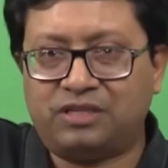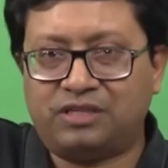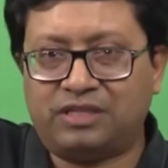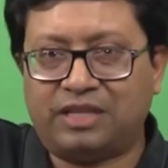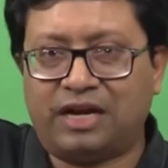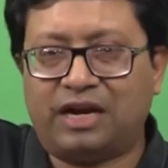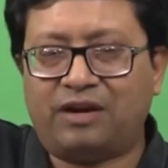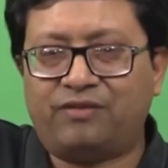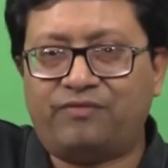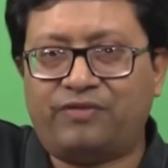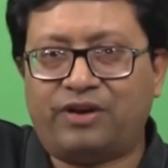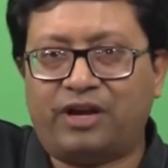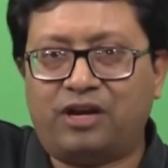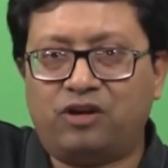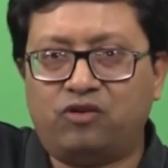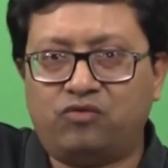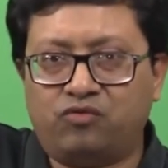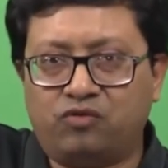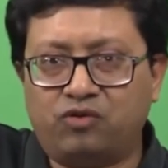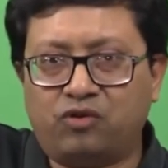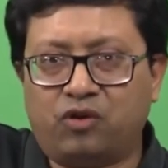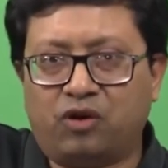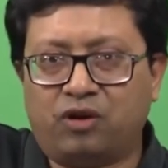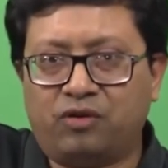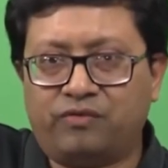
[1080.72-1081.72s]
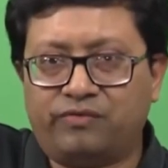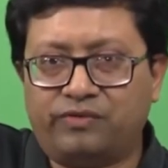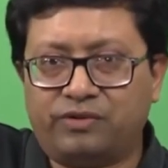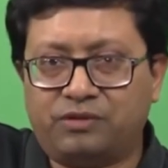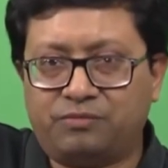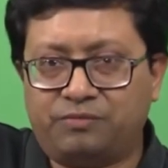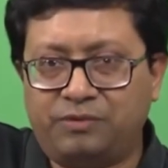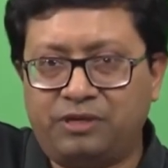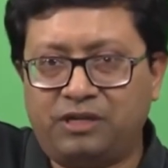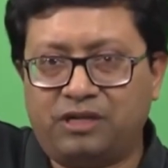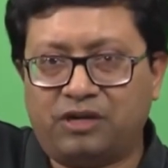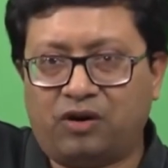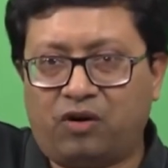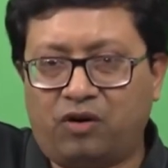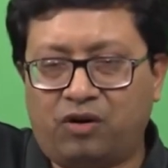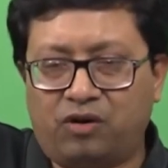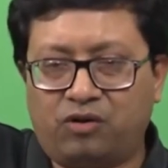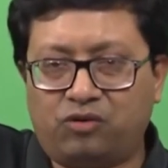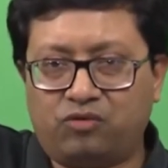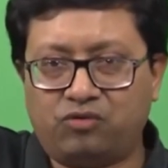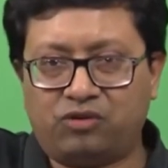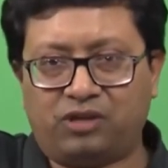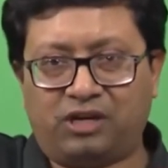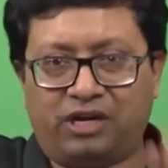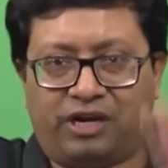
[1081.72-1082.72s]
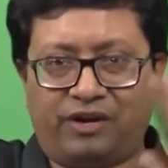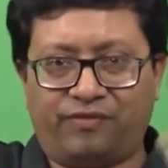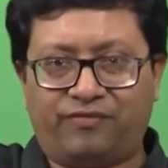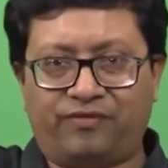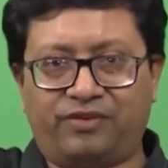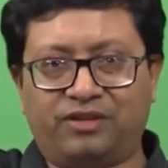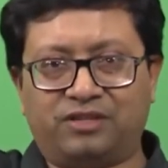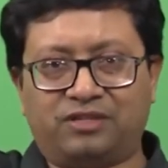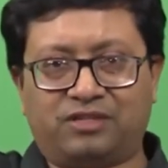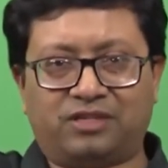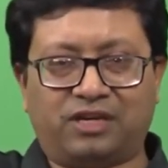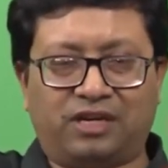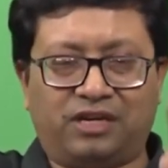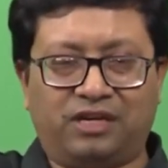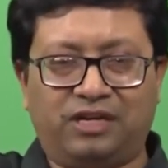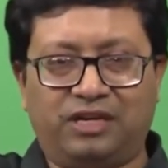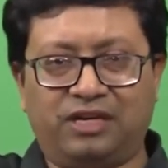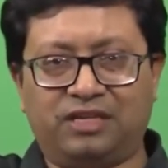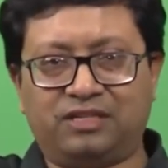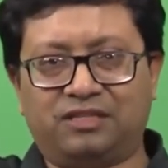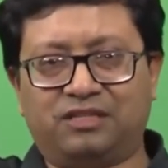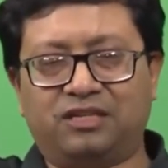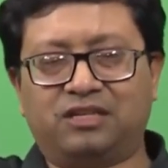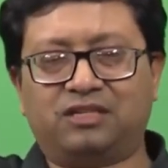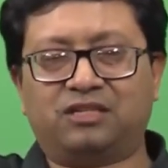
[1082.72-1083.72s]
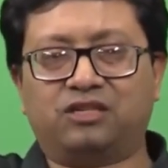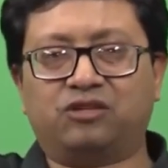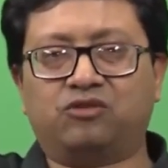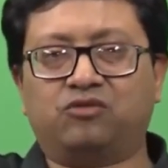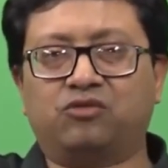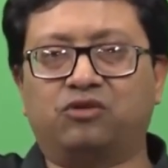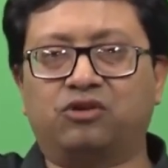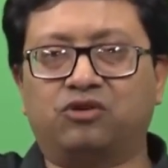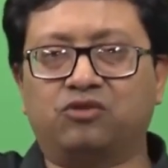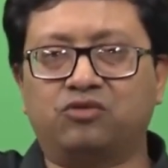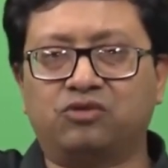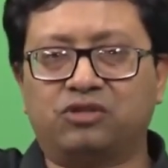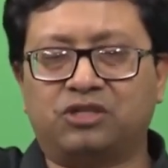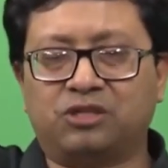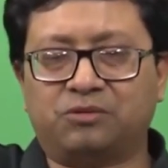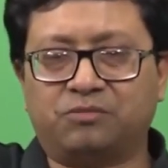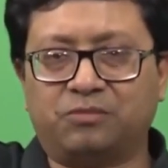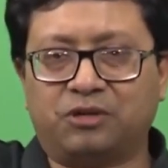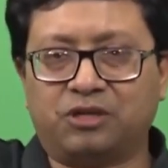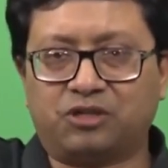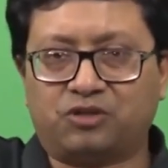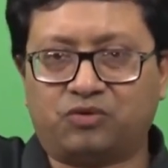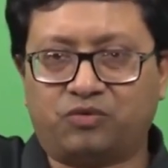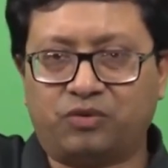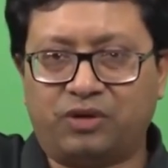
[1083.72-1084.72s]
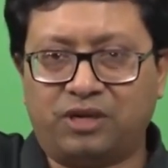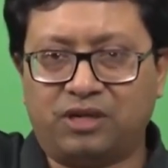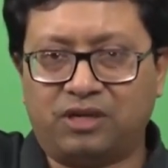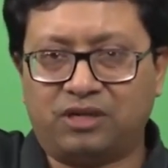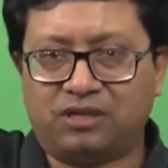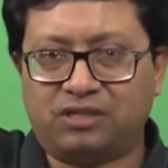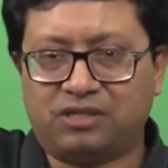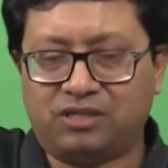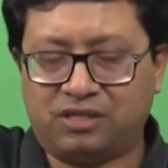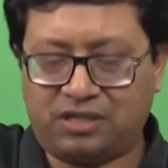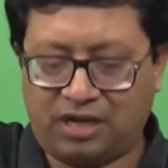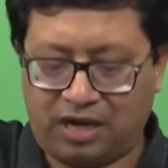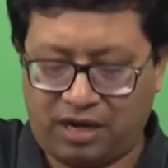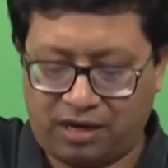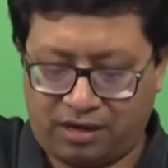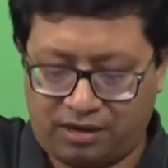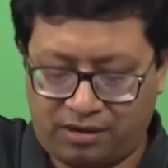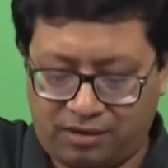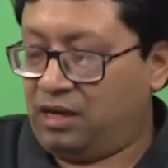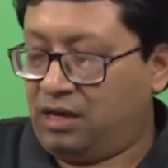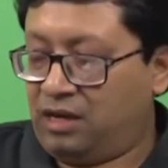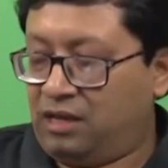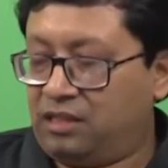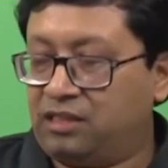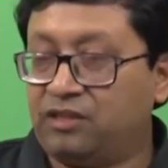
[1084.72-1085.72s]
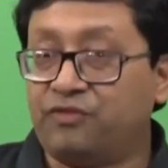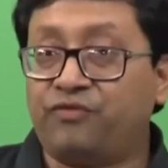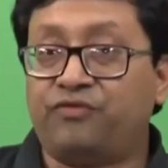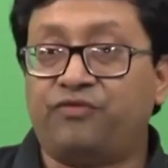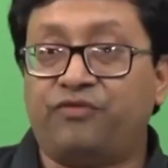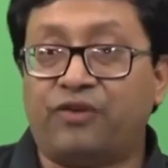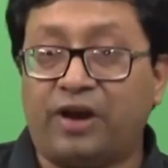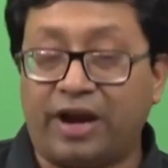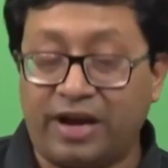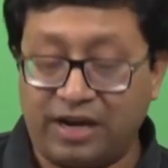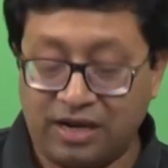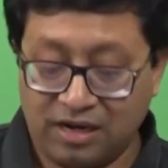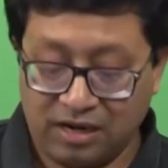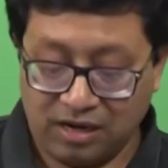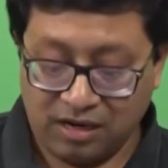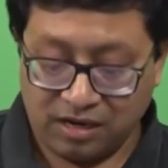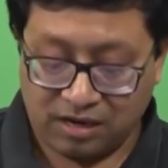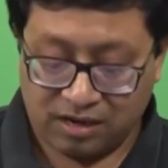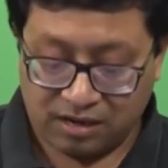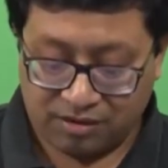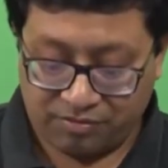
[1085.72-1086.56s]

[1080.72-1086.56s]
that value would always be on to the left hand side less than equal to sigma square star. The final